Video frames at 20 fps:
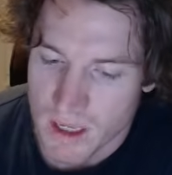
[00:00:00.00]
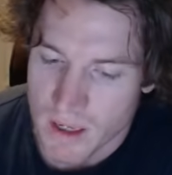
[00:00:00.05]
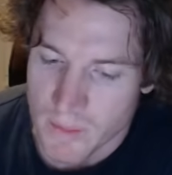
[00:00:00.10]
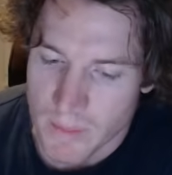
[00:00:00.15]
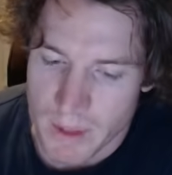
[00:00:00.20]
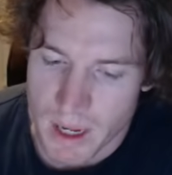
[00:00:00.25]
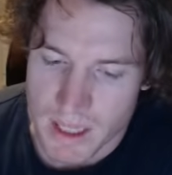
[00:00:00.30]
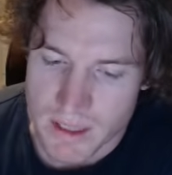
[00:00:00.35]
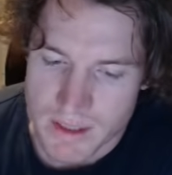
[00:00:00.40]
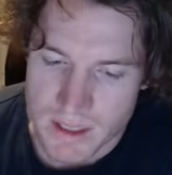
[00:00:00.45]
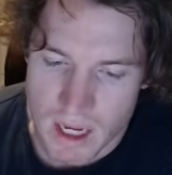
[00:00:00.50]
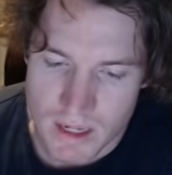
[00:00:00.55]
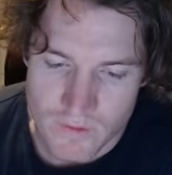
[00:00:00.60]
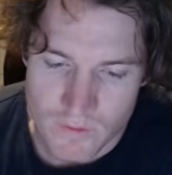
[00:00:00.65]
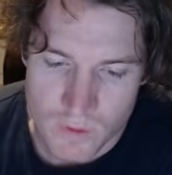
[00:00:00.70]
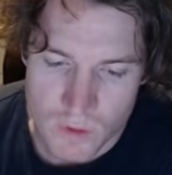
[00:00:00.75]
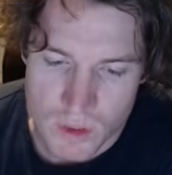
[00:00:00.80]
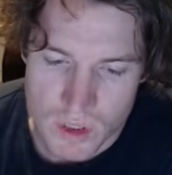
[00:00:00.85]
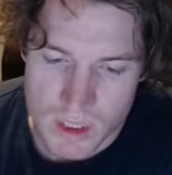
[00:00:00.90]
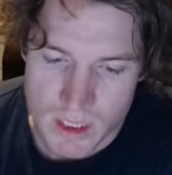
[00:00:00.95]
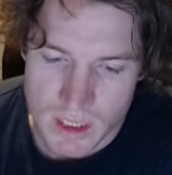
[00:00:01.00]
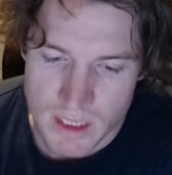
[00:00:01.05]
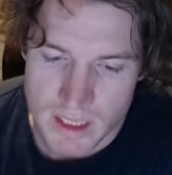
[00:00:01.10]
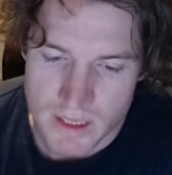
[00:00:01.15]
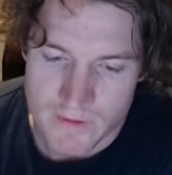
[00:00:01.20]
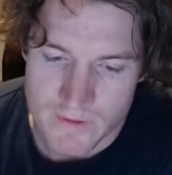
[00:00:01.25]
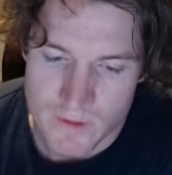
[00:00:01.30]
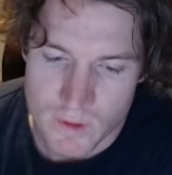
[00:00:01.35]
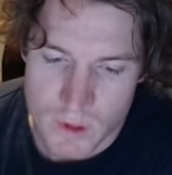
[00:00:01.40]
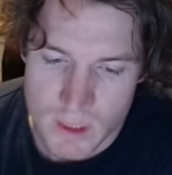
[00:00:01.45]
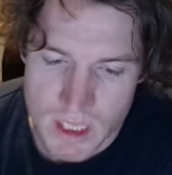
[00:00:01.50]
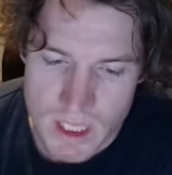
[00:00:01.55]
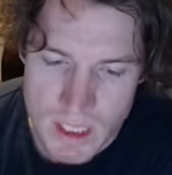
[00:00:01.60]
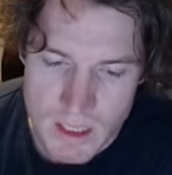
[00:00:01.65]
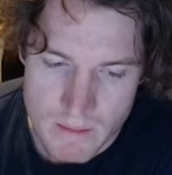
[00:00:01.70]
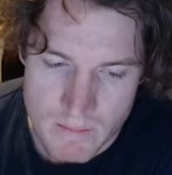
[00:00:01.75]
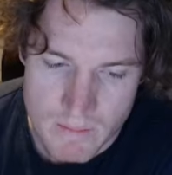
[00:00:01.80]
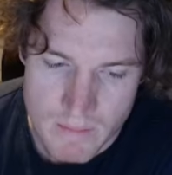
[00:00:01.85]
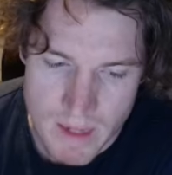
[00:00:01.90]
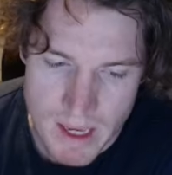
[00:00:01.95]
but unfortunately for
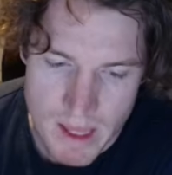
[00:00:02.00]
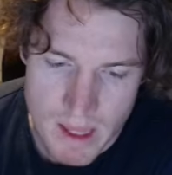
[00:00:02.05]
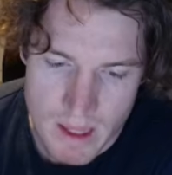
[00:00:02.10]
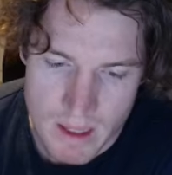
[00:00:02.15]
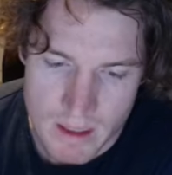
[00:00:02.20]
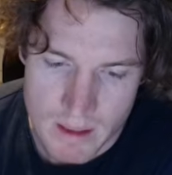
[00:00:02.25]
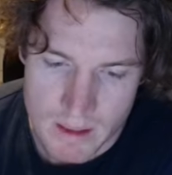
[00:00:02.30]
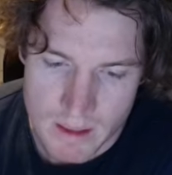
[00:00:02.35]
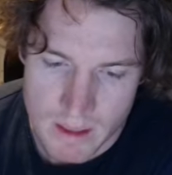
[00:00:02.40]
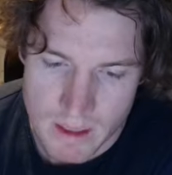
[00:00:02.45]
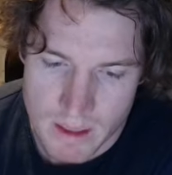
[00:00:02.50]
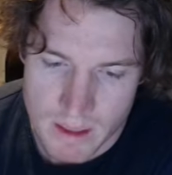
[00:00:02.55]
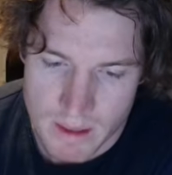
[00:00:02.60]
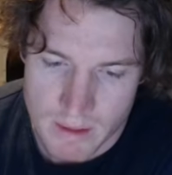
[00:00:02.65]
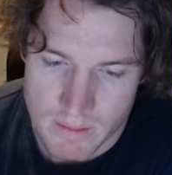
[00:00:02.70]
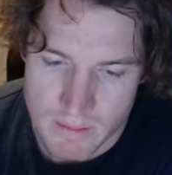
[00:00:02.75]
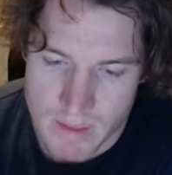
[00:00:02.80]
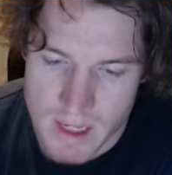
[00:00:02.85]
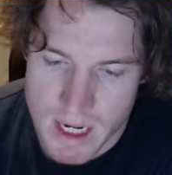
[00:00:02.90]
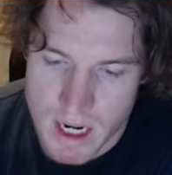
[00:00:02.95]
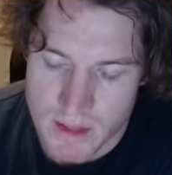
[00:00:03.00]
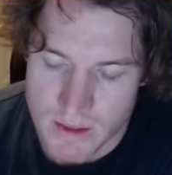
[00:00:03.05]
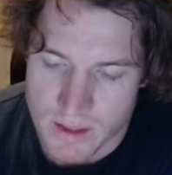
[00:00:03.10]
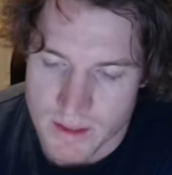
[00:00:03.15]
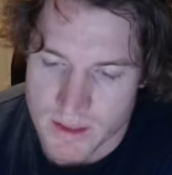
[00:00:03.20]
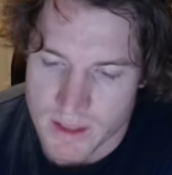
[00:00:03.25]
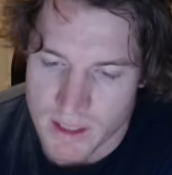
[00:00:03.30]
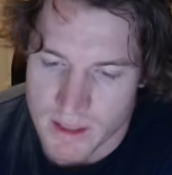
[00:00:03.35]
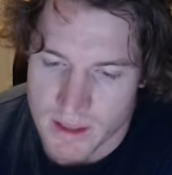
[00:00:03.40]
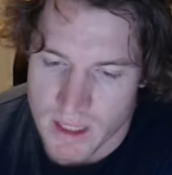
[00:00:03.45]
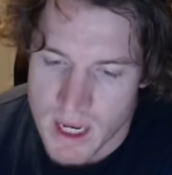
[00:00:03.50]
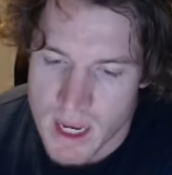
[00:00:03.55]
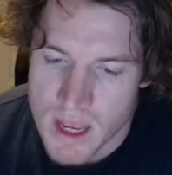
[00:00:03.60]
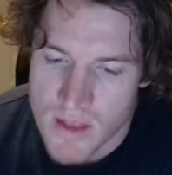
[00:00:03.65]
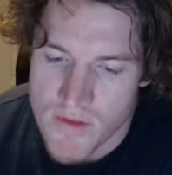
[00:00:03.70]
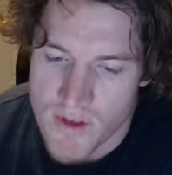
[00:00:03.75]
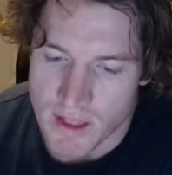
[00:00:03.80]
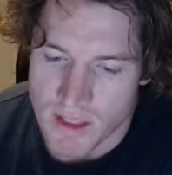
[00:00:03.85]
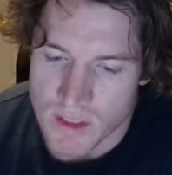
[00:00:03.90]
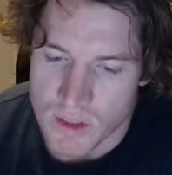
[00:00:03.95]
him and many others,
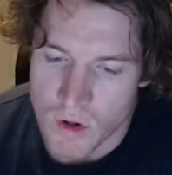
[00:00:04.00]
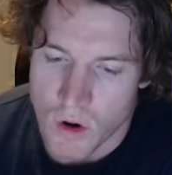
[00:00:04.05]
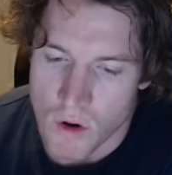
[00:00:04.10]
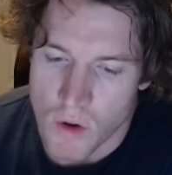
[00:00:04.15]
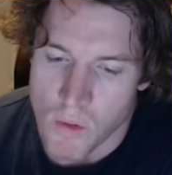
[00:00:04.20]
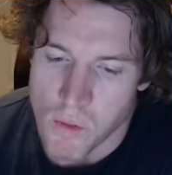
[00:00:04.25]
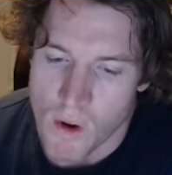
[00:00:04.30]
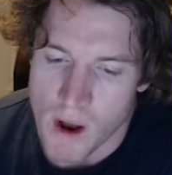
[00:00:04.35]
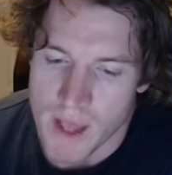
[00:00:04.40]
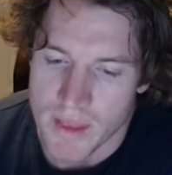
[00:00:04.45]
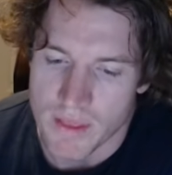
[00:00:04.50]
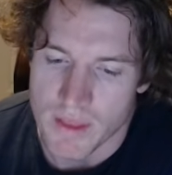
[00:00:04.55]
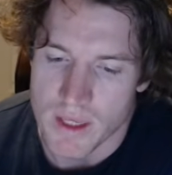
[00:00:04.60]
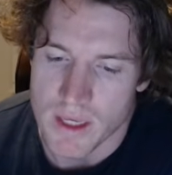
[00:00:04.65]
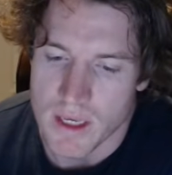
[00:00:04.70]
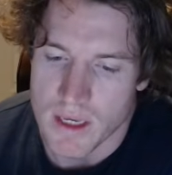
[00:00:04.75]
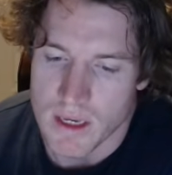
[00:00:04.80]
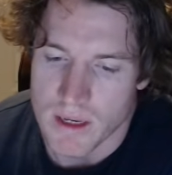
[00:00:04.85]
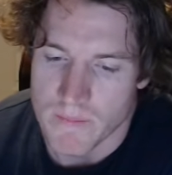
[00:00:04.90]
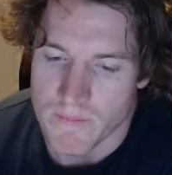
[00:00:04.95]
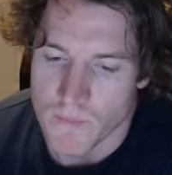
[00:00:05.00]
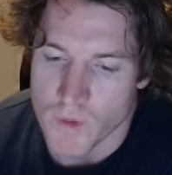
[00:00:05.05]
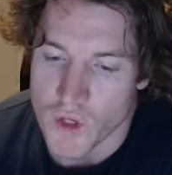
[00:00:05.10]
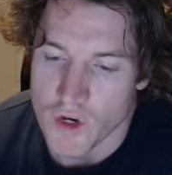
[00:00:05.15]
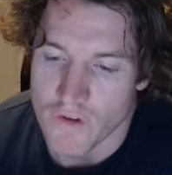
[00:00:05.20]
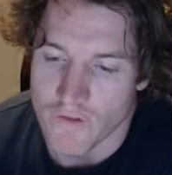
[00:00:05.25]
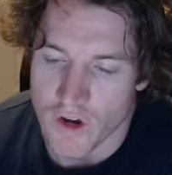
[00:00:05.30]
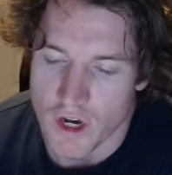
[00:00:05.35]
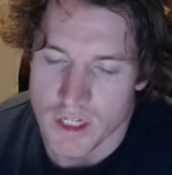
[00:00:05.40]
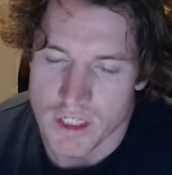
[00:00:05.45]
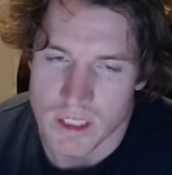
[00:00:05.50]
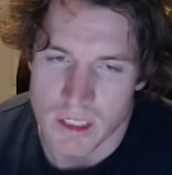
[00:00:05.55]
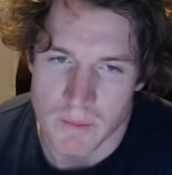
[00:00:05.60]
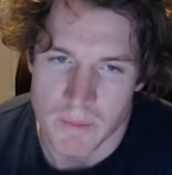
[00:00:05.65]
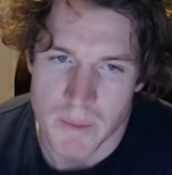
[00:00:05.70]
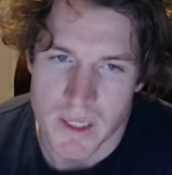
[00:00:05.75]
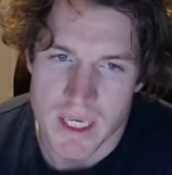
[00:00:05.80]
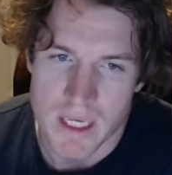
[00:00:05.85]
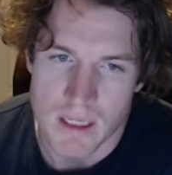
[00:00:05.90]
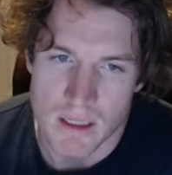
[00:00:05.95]
that's not quite the universal
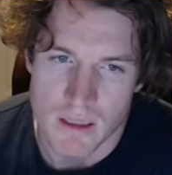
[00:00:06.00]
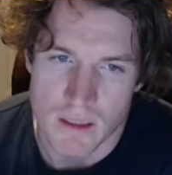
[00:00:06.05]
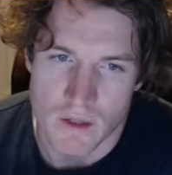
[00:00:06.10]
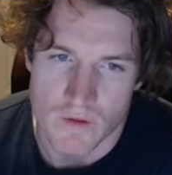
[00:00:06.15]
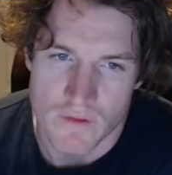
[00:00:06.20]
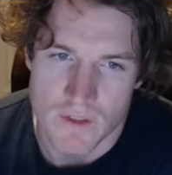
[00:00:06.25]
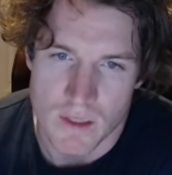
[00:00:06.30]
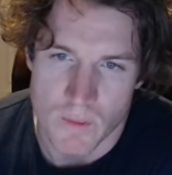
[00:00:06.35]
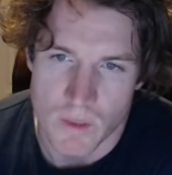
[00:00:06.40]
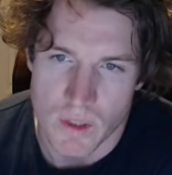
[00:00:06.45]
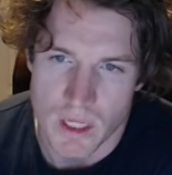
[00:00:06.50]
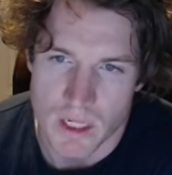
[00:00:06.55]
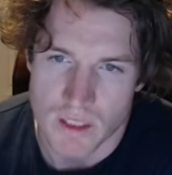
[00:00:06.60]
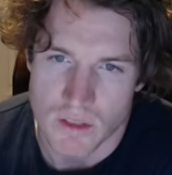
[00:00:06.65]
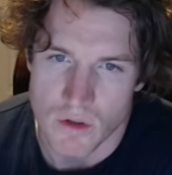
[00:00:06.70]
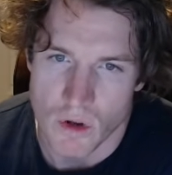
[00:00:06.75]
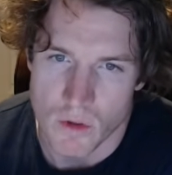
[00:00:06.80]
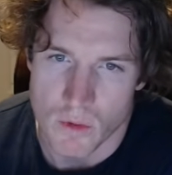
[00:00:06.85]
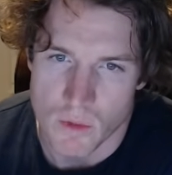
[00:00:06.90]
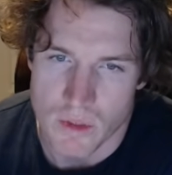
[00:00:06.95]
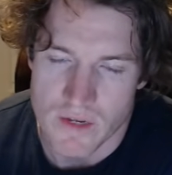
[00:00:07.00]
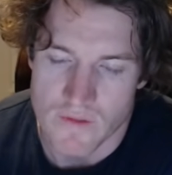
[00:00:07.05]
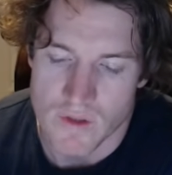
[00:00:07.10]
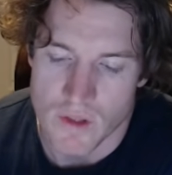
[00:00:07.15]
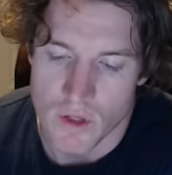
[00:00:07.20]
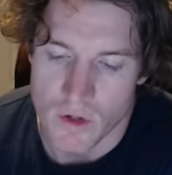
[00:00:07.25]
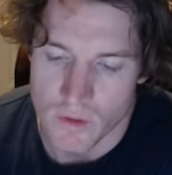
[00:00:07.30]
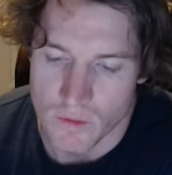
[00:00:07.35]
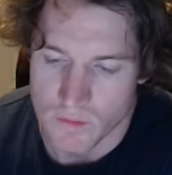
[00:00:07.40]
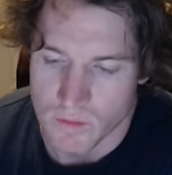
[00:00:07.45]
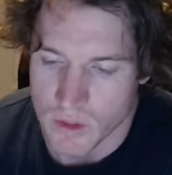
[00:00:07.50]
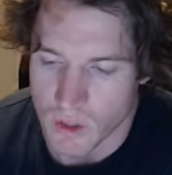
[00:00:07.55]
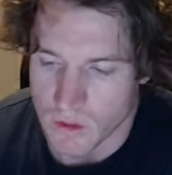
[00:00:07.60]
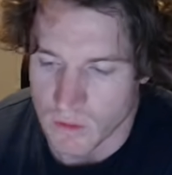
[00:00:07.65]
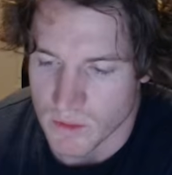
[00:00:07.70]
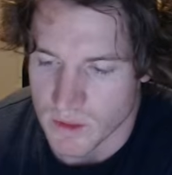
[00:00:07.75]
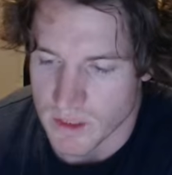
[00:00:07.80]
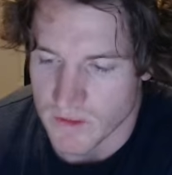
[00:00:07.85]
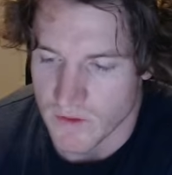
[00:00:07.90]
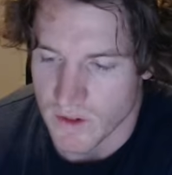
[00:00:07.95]
appeal of someone like Donald, even though
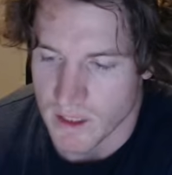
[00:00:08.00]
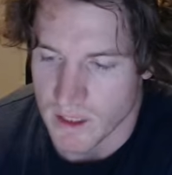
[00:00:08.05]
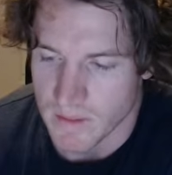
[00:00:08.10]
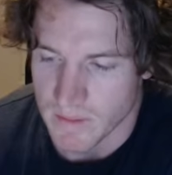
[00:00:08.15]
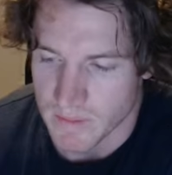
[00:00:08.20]
Donald is very